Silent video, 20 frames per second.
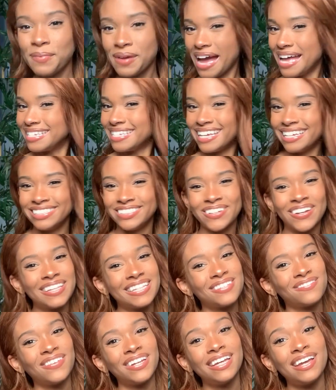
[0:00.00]
you guys enjoyed
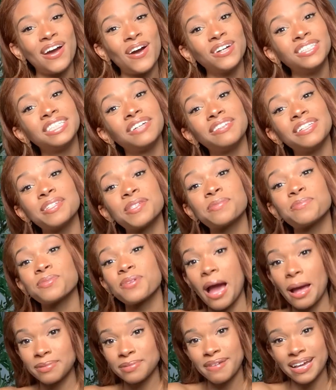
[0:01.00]
this video. Definitely
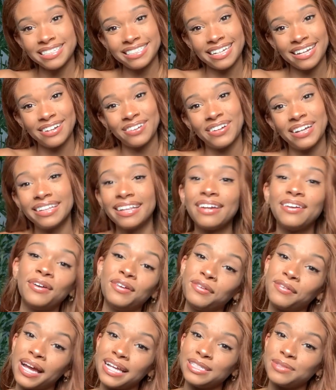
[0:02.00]
subscribe to my channel, hit that
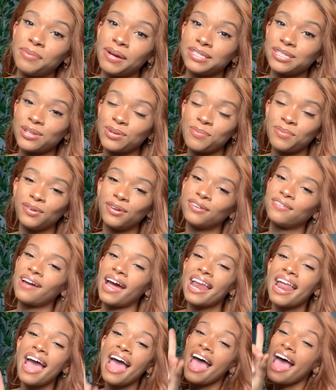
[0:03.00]
notification bell so you can be
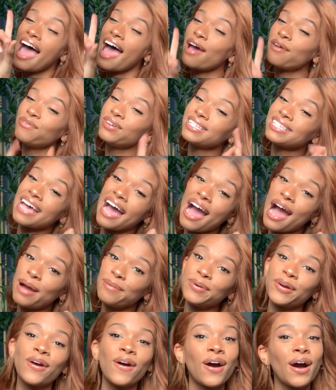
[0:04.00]
notified every time
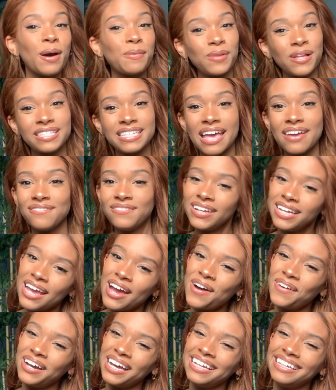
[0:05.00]
your girl uploads a
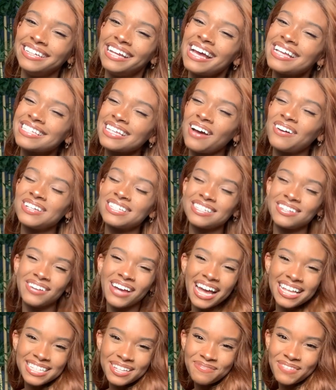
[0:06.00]
video. And yes, I'll see you
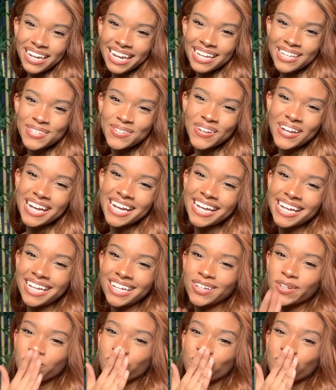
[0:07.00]
guys in the next one.